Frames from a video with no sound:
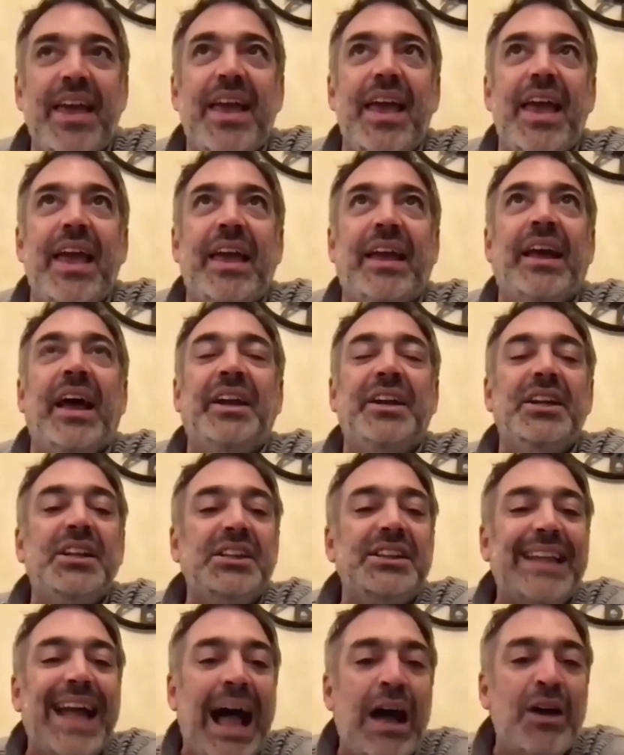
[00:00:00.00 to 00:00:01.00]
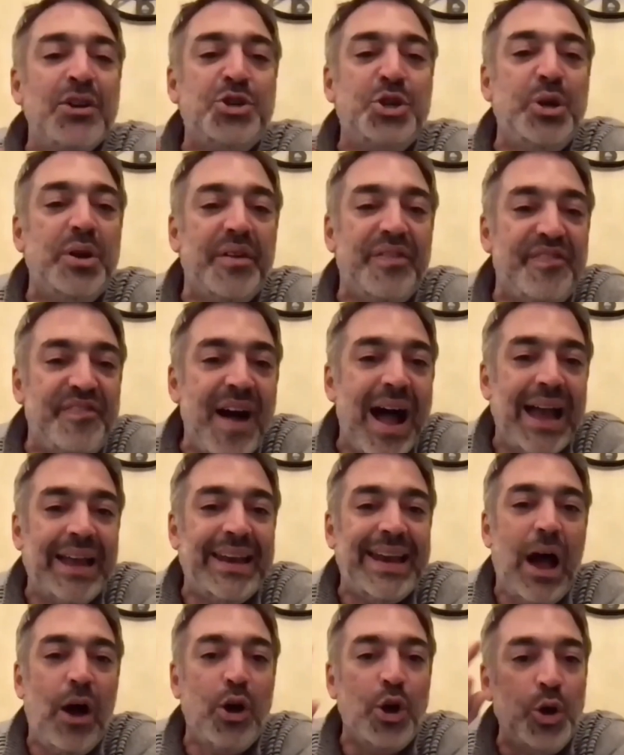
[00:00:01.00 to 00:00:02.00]
it allows you to
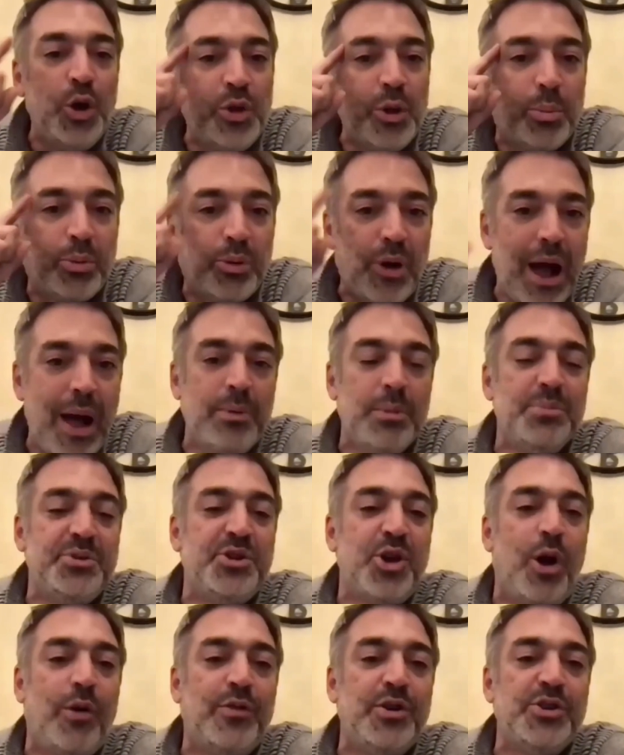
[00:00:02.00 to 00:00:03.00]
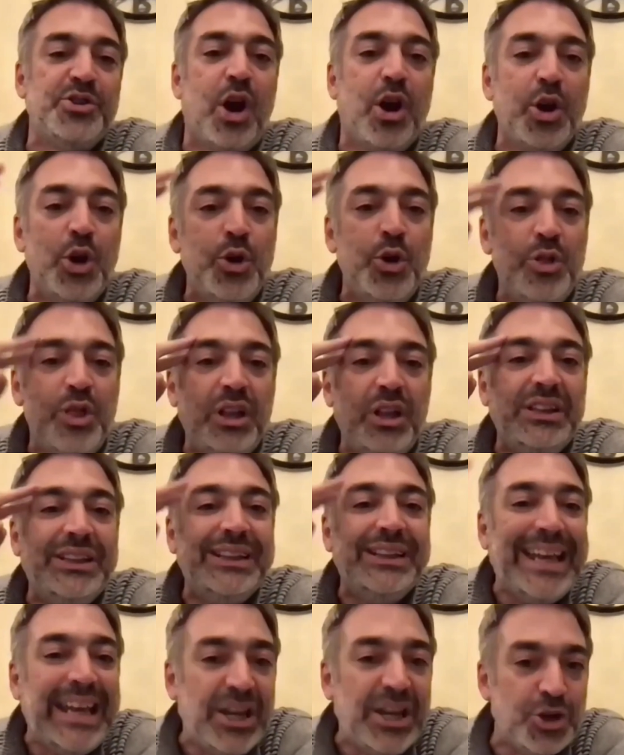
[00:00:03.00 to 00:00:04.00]
find out who the problem solvers are, who the
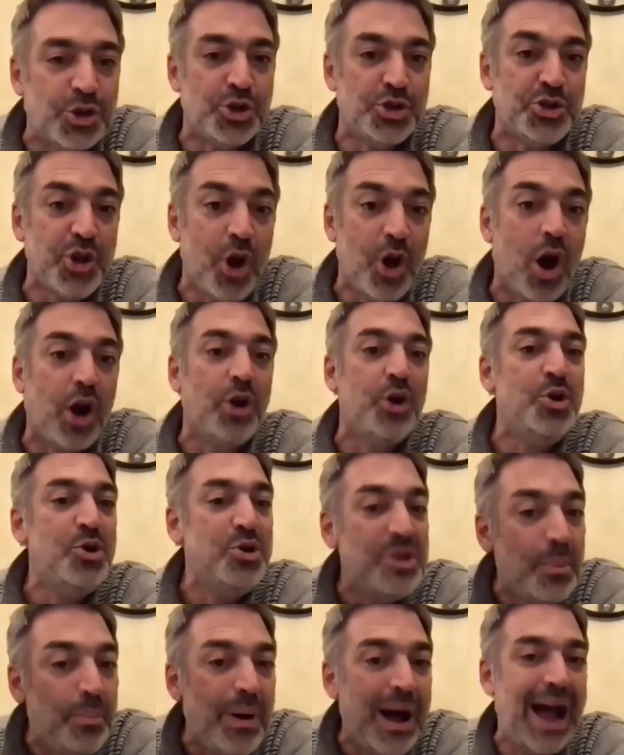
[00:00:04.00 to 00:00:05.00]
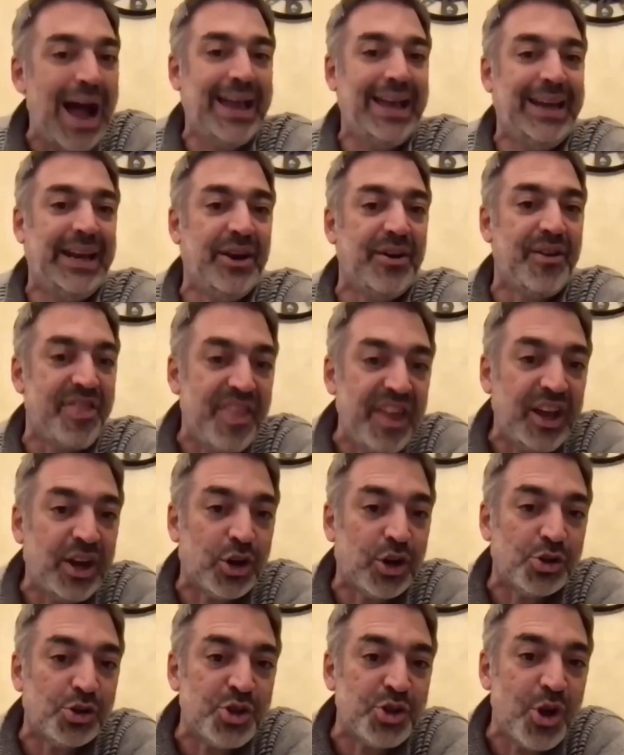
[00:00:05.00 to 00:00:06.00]
leaders are, who the pioneer
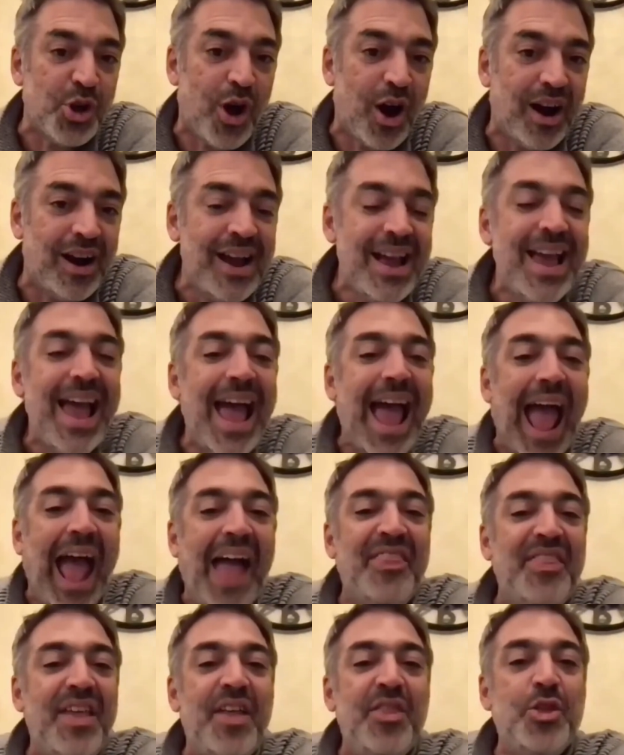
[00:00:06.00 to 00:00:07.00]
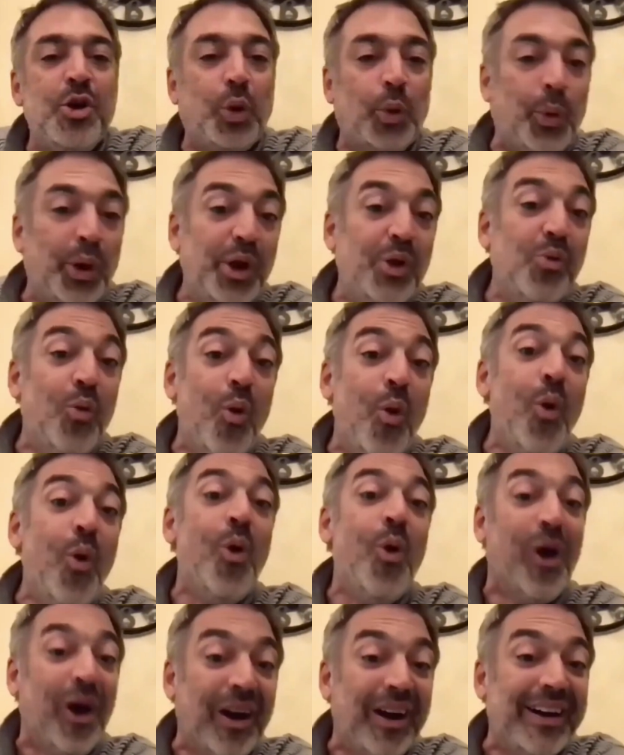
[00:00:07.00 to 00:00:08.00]
thinkers are. And then the
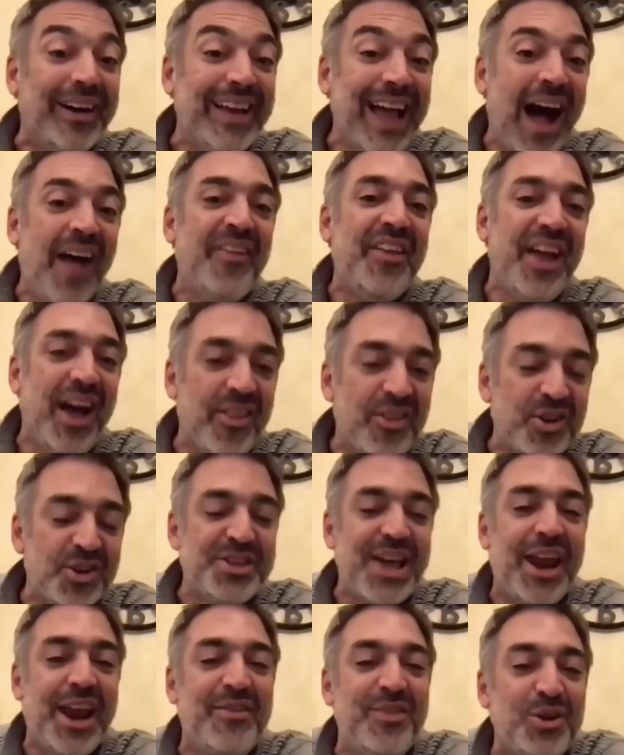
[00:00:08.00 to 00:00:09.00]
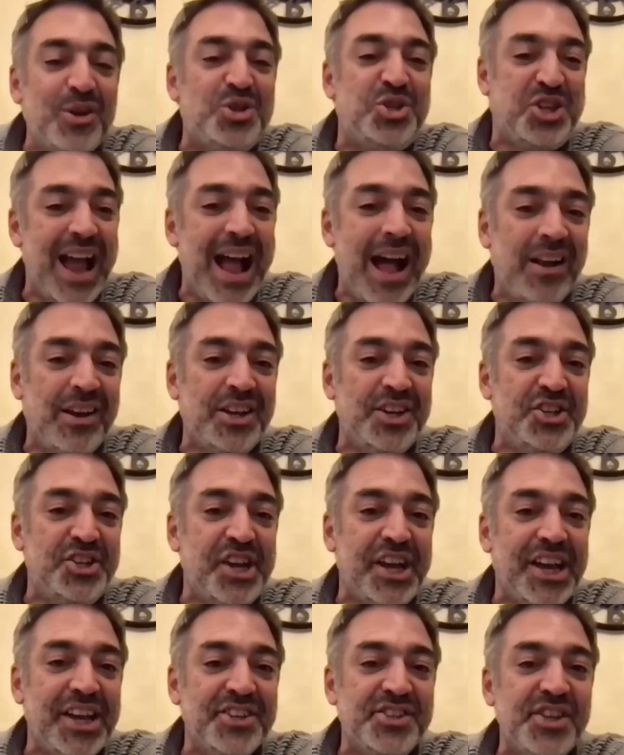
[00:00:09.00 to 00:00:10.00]
reward on the other side of those
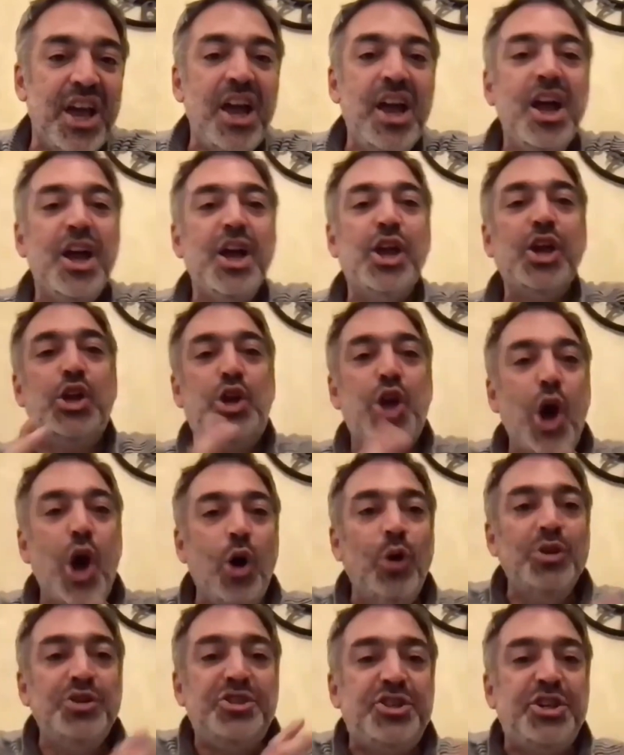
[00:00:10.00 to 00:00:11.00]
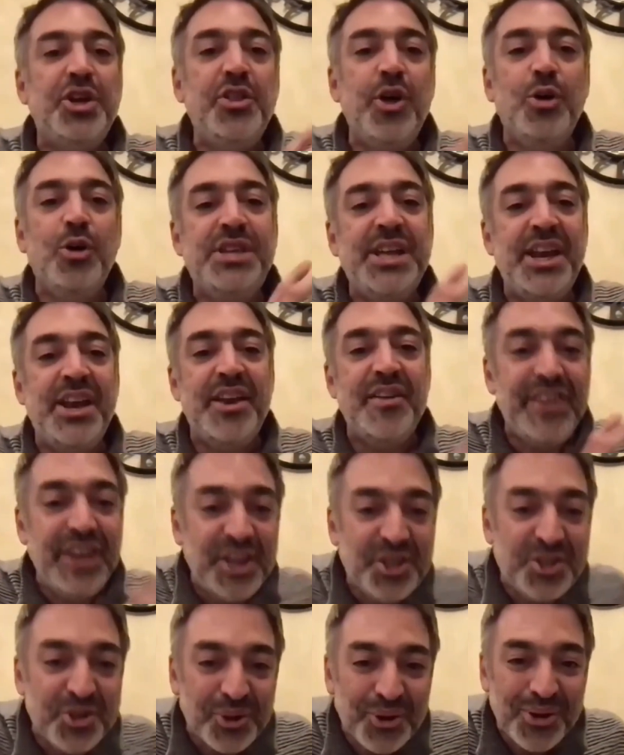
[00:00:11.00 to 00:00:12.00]
challenges goes to those
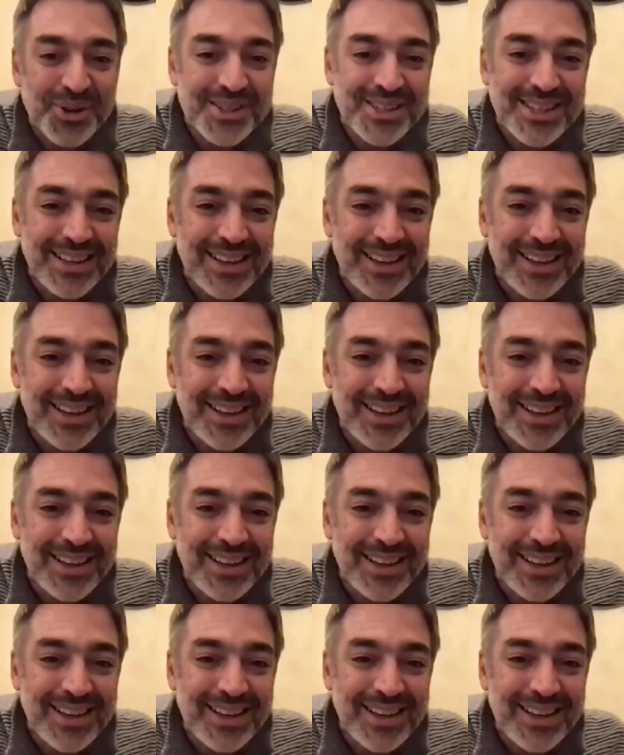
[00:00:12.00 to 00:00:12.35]
individuals